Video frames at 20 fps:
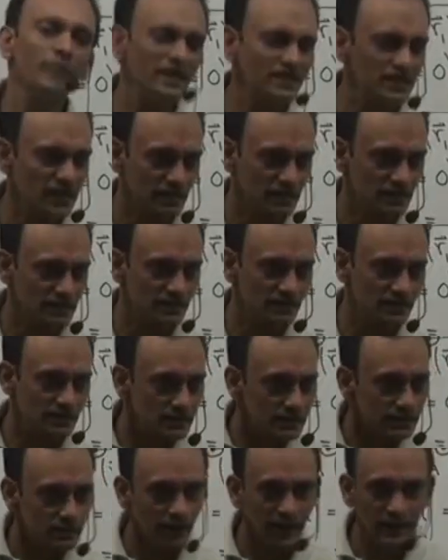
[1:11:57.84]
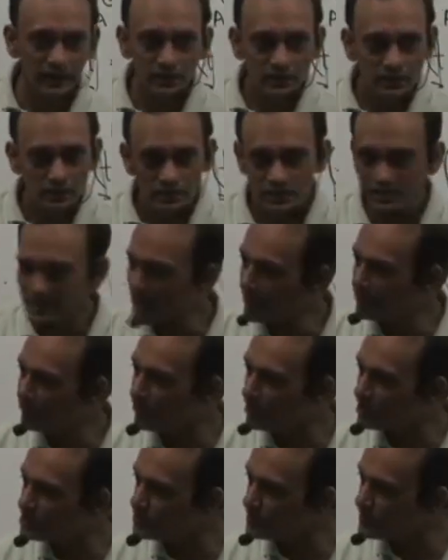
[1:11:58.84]
basics, right? Same
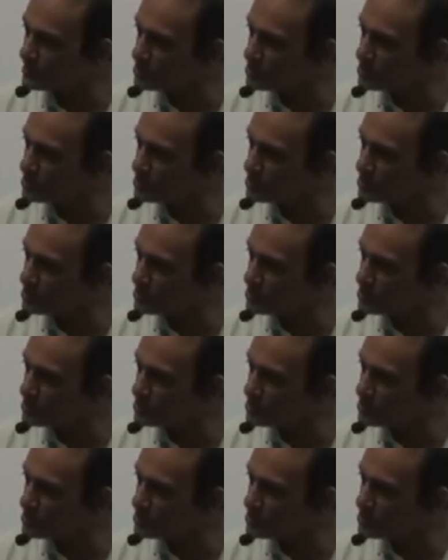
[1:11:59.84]
first